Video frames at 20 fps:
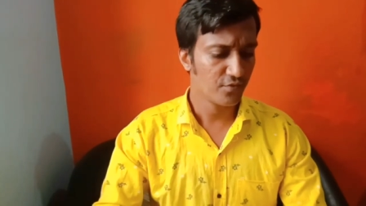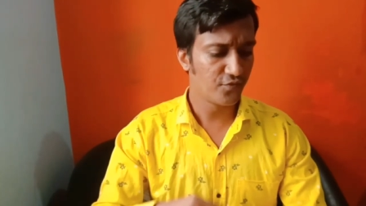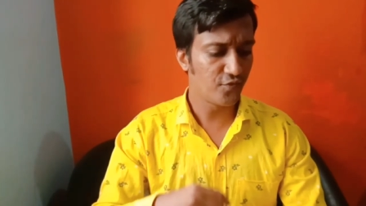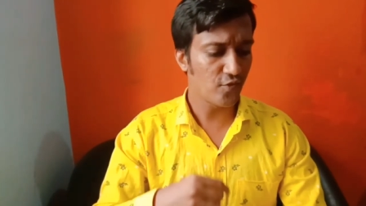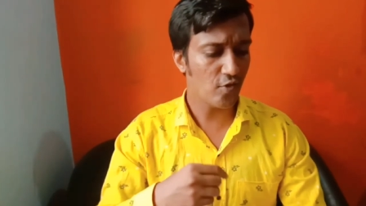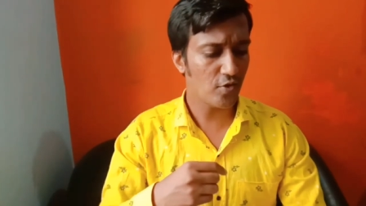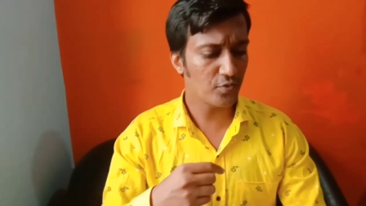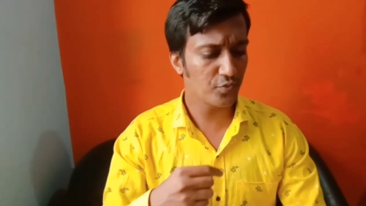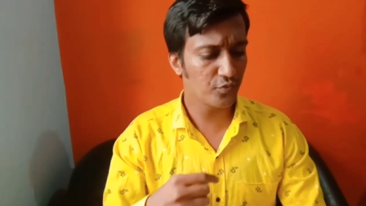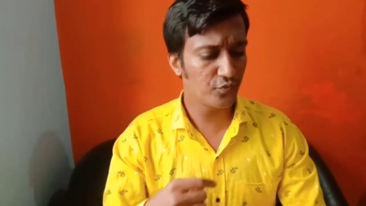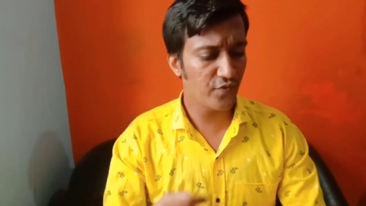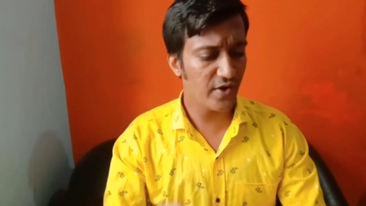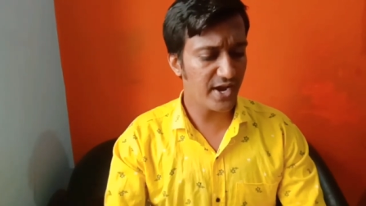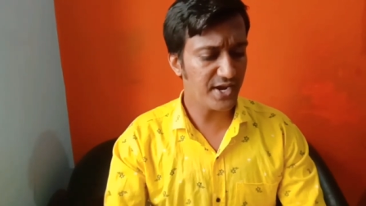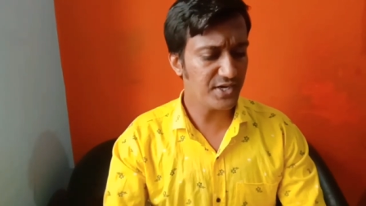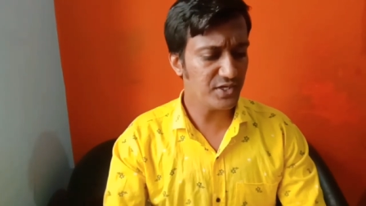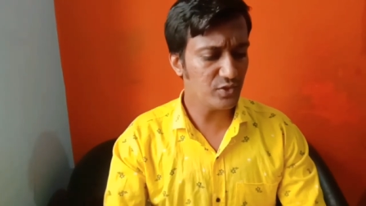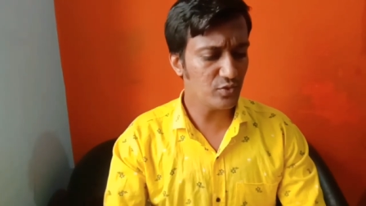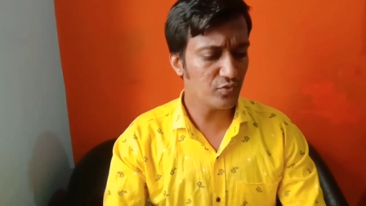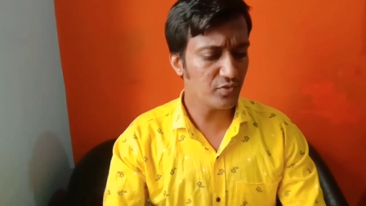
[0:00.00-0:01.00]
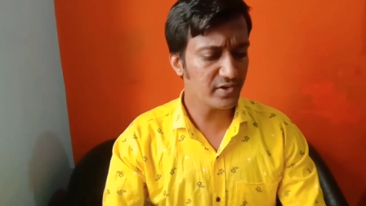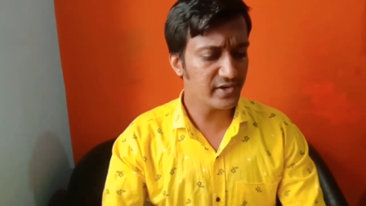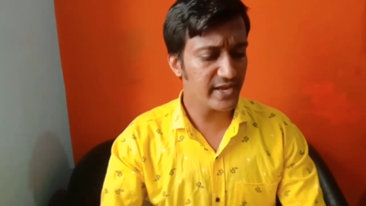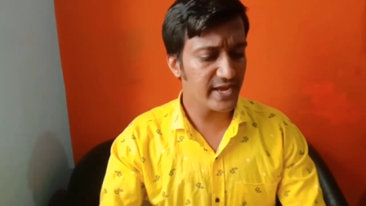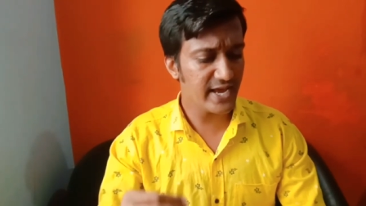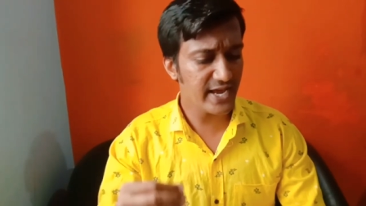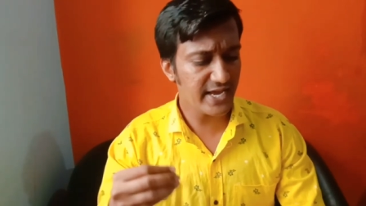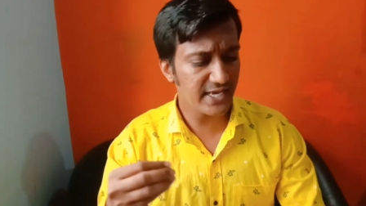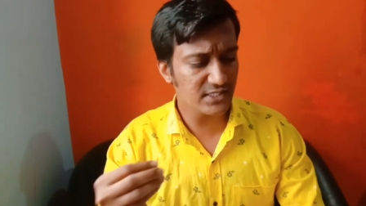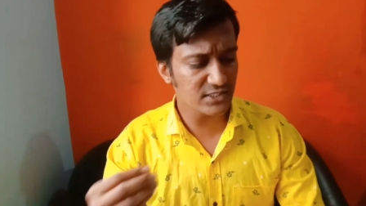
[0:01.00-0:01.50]
for when your
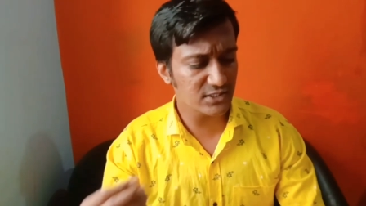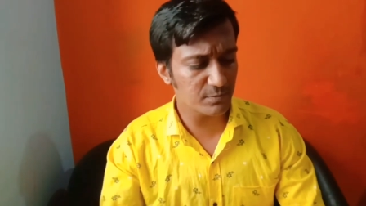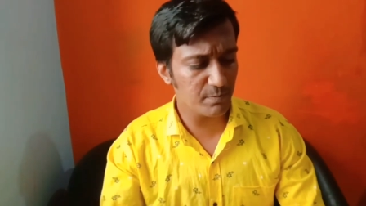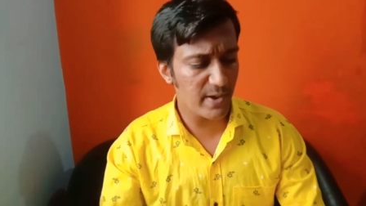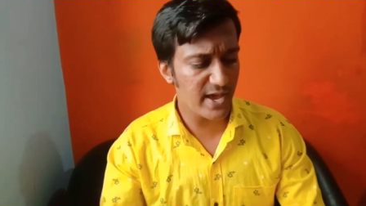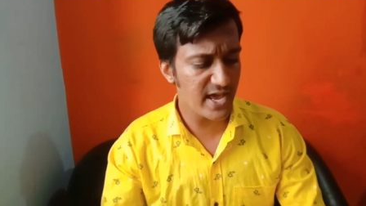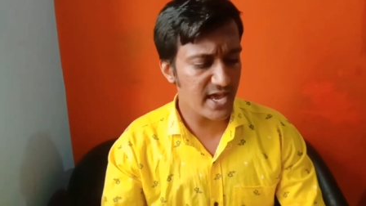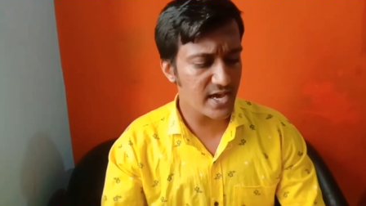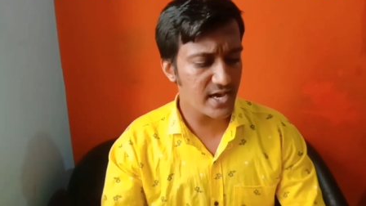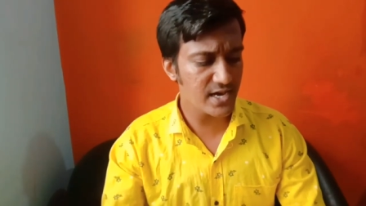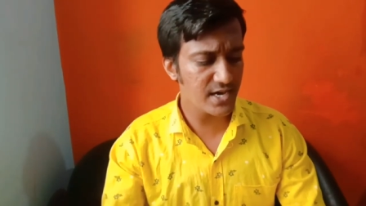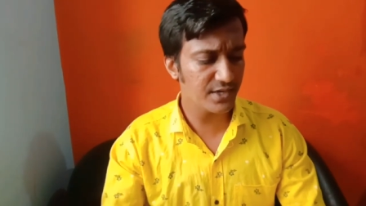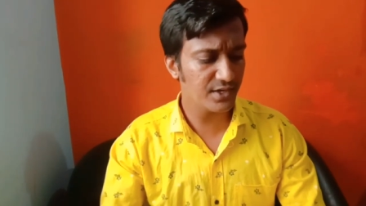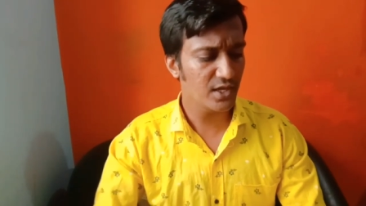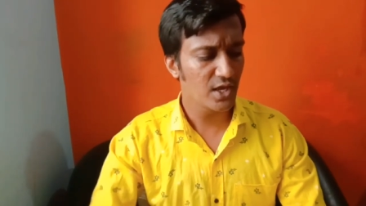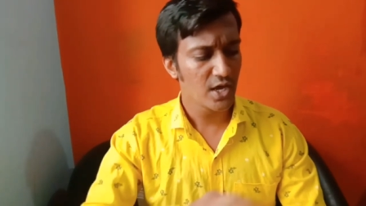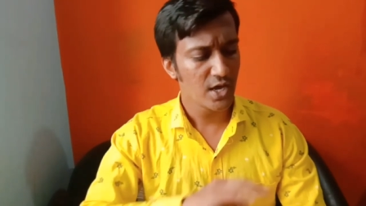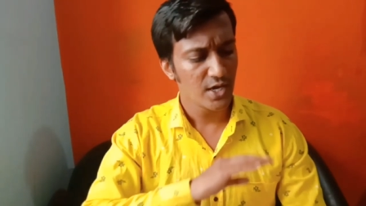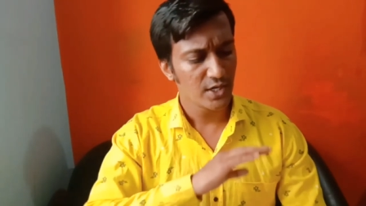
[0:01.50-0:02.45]
head's bare